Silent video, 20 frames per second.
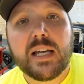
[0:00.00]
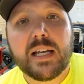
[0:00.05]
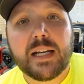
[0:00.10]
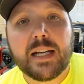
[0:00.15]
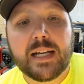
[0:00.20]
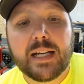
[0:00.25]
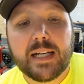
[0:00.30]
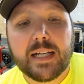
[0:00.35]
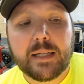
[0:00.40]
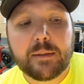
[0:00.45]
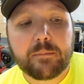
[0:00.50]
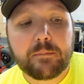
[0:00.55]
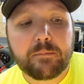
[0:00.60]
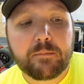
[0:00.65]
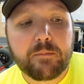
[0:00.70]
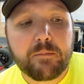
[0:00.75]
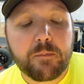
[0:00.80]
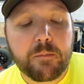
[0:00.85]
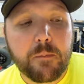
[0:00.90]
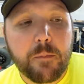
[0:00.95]

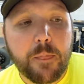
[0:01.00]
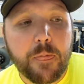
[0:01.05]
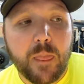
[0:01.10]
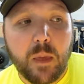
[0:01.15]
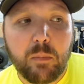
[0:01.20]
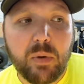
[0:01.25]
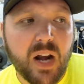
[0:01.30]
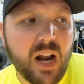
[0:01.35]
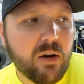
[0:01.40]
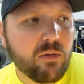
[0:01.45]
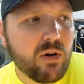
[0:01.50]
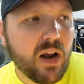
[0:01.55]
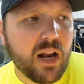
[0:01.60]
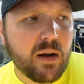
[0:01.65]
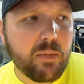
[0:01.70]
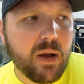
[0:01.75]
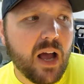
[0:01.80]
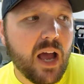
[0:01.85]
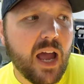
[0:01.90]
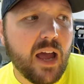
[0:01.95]
But I
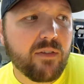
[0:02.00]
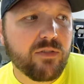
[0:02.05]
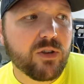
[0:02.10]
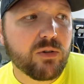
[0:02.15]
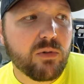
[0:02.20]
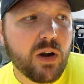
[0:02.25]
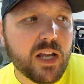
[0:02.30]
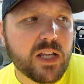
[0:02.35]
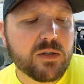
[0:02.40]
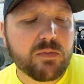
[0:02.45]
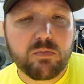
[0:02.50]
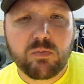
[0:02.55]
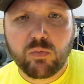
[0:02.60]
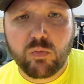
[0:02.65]
ran about half the race